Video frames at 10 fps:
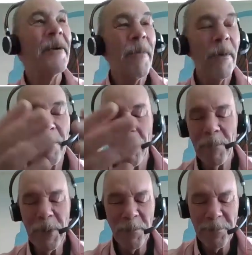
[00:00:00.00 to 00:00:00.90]
but
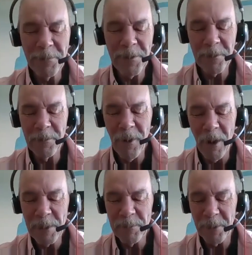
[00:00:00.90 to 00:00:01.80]
we always used to get the new
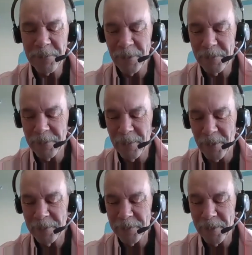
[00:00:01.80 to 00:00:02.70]
comic books
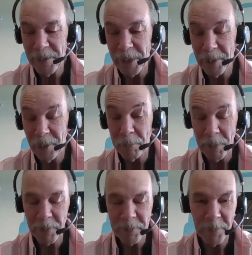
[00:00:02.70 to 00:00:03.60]
on Sunday, and our
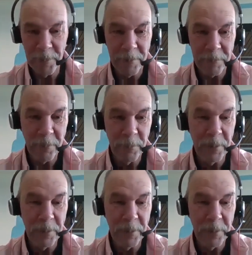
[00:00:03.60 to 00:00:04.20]
parents would let us go